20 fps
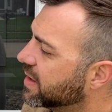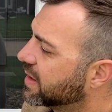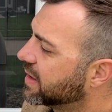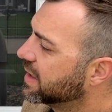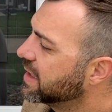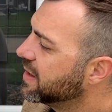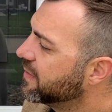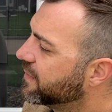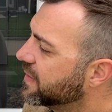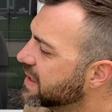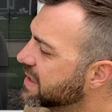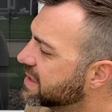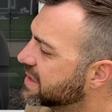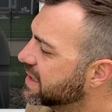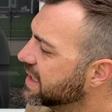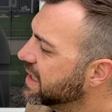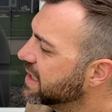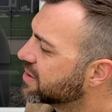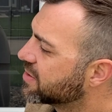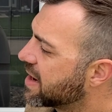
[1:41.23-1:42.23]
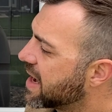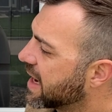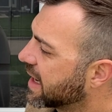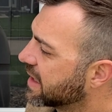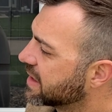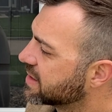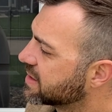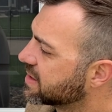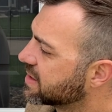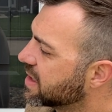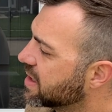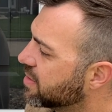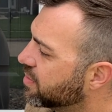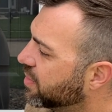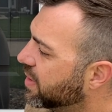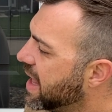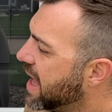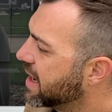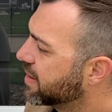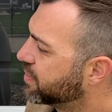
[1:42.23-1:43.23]
leafy sea dragons,
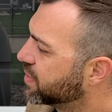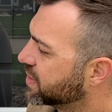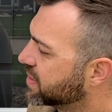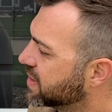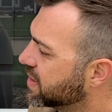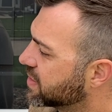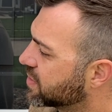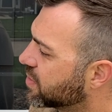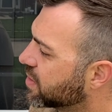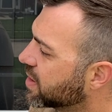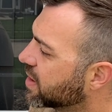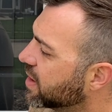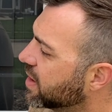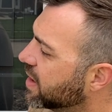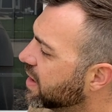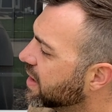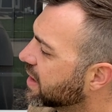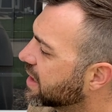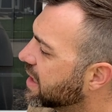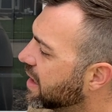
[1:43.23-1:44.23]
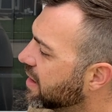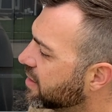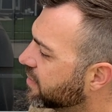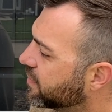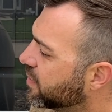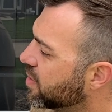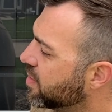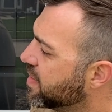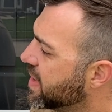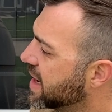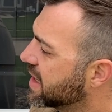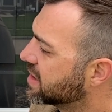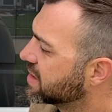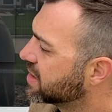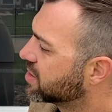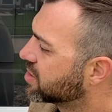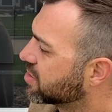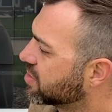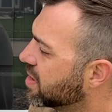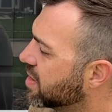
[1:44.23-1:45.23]
platypuses, or colorful
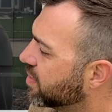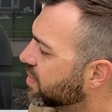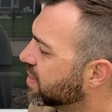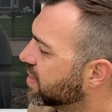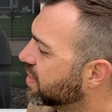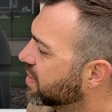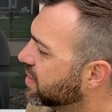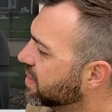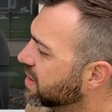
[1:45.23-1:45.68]
mantis shrimp?